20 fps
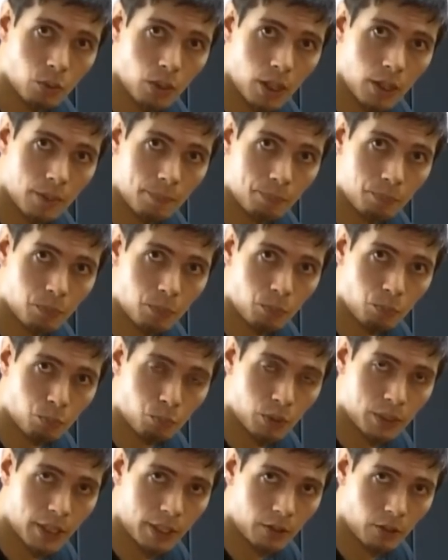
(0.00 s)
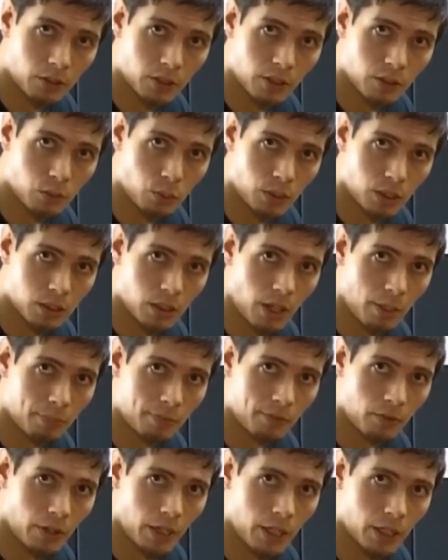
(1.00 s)
to protect ourselves with the
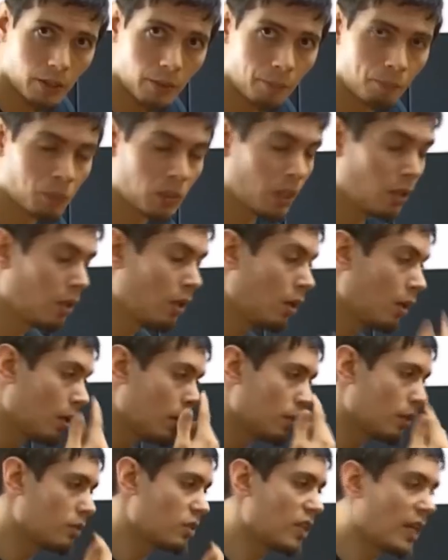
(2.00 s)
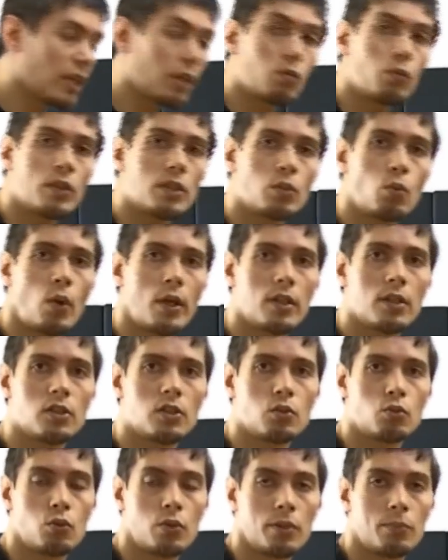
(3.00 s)
top of our head. The second reason why
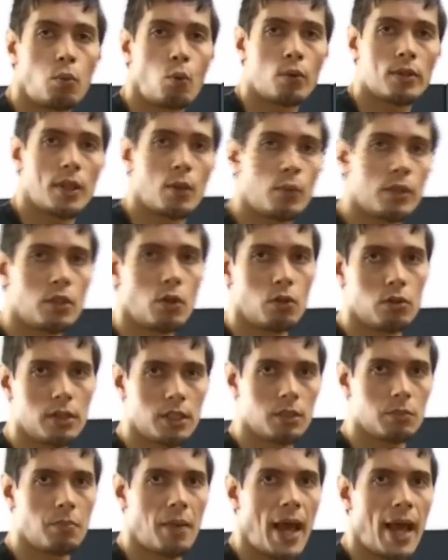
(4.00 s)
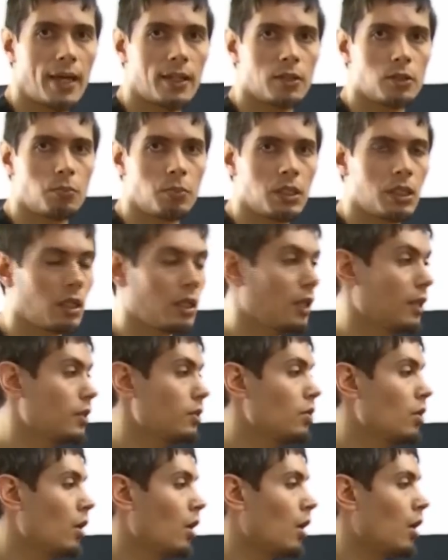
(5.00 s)
this is really important that we don't lean back is
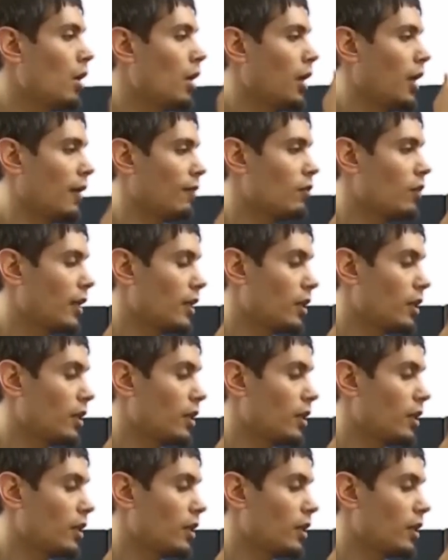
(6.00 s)
because if